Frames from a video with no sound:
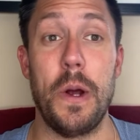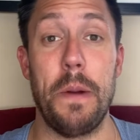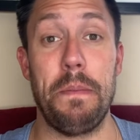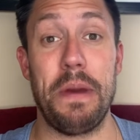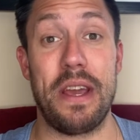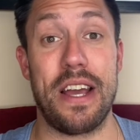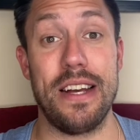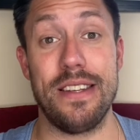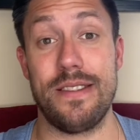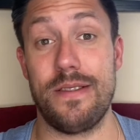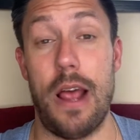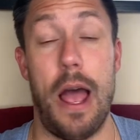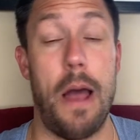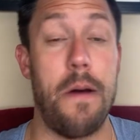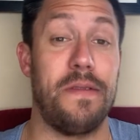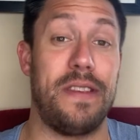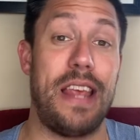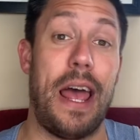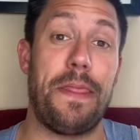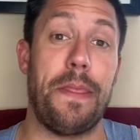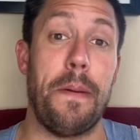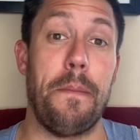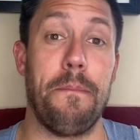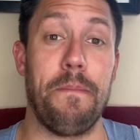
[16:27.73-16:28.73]
it because I was
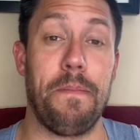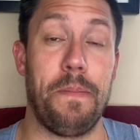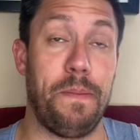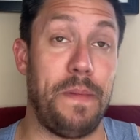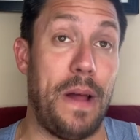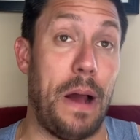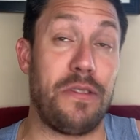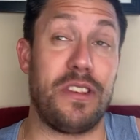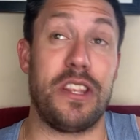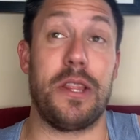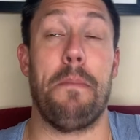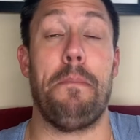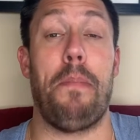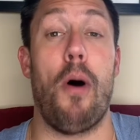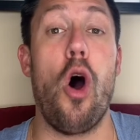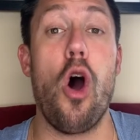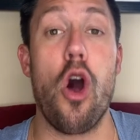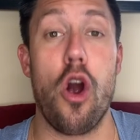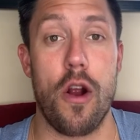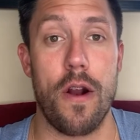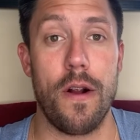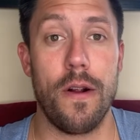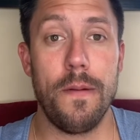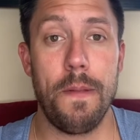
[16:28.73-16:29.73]
at the
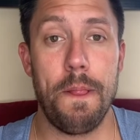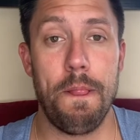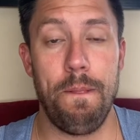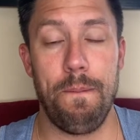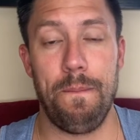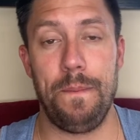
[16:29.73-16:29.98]
bar